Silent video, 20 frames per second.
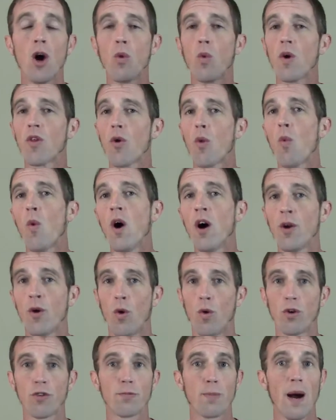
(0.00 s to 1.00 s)
with a one
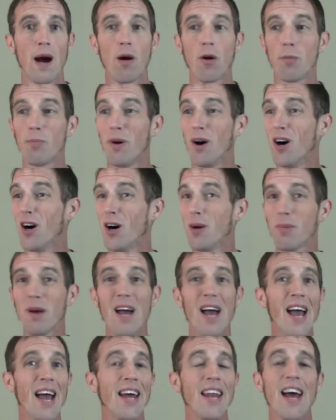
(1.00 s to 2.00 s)
horsepower pump
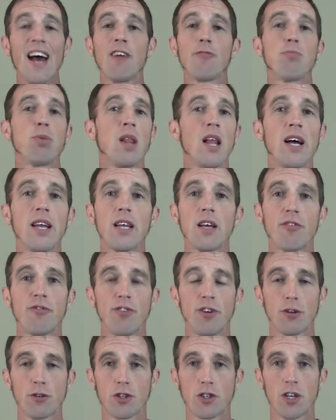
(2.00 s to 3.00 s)
and have plenty of
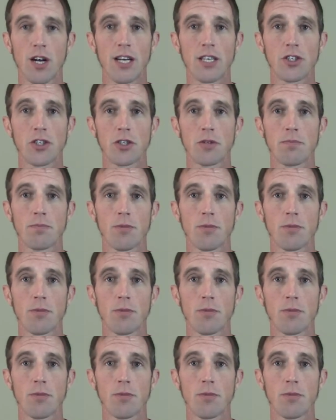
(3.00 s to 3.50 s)
filtration.